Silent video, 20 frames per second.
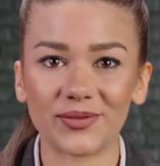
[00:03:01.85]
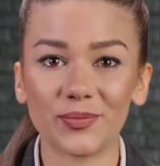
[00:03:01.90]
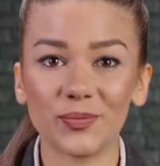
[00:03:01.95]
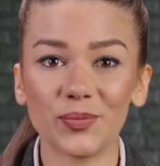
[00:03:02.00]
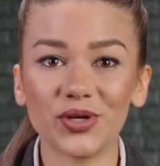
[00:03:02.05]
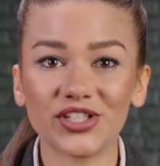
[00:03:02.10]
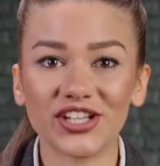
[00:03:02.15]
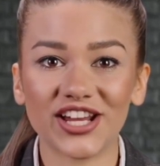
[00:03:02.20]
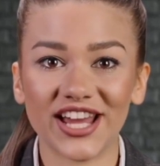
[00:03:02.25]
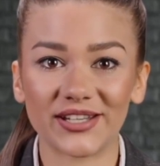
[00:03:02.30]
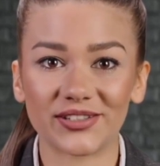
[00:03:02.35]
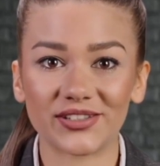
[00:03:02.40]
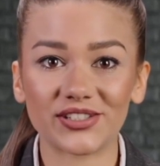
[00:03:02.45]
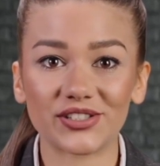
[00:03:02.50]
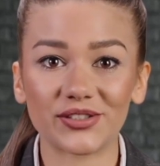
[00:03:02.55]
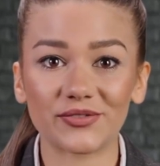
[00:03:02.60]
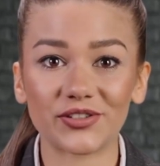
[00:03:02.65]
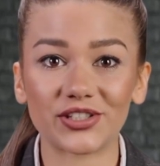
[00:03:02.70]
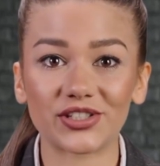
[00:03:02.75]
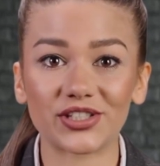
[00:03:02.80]
which helps
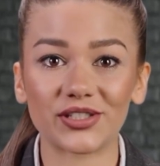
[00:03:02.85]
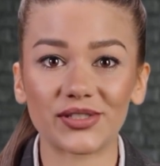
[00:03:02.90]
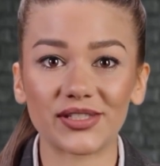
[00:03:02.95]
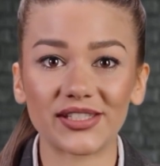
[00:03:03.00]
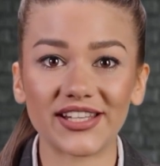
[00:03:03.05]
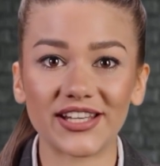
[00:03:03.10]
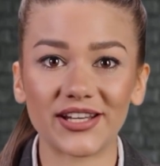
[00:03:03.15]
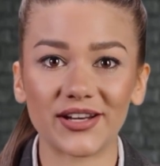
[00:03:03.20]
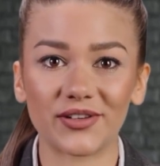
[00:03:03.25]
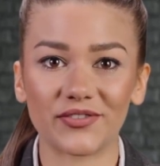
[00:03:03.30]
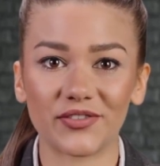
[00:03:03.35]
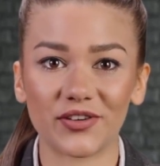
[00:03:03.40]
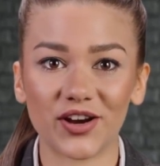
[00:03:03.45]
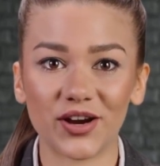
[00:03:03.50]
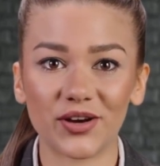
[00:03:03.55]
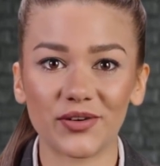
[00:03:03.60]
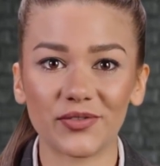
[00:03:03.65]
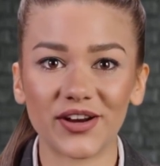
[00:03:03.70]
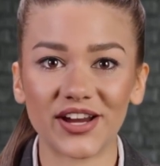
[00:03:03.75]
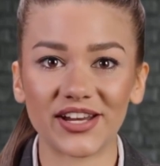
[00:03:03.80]
to reduce the
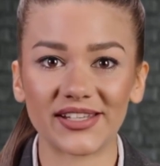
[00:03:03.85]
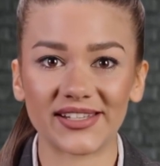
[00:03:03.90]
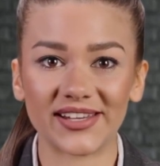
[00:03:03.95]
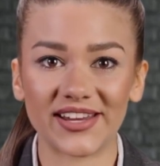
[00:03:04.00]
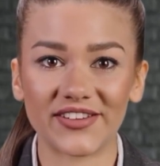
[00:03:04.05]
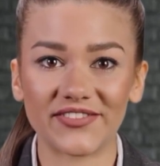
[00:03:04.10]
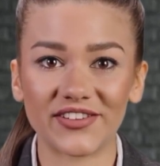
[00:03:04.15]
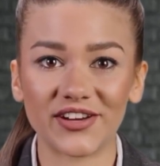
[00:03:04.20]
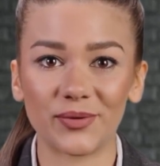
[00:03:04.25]
overall risk of their